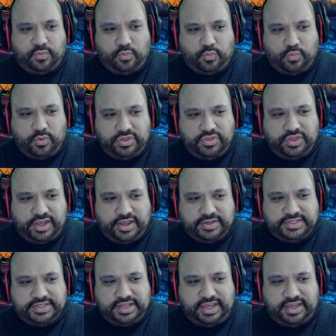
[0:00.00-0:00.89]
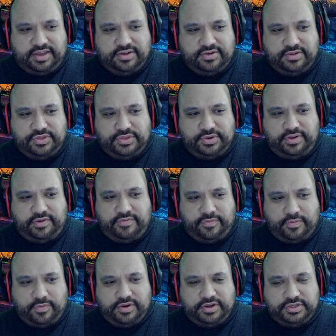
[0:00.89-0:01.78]

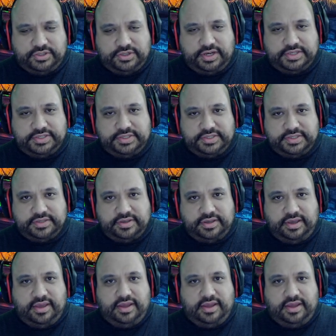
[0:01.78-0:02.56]
1,834 addresses.